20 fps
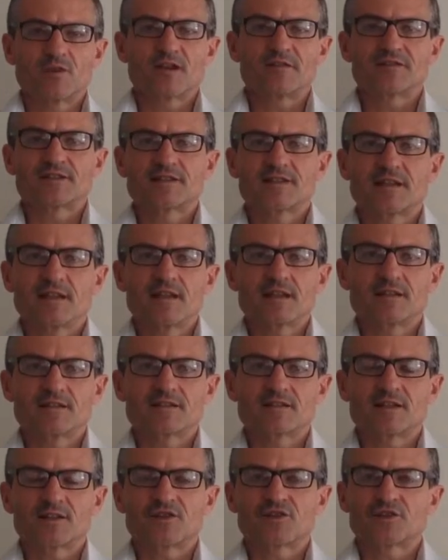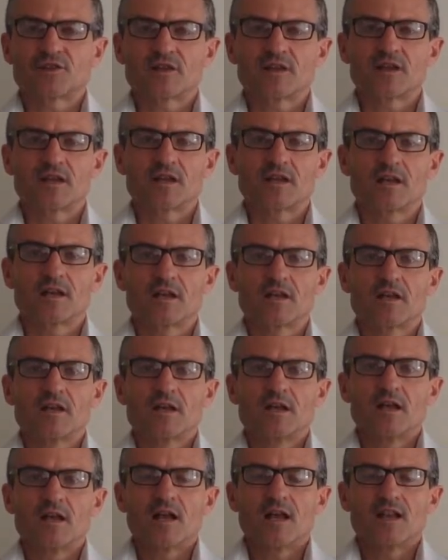we have seen such
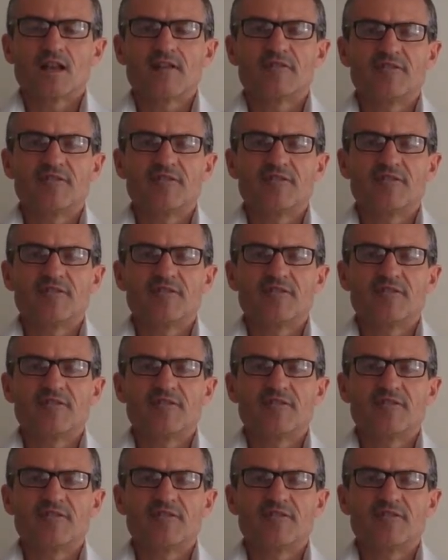an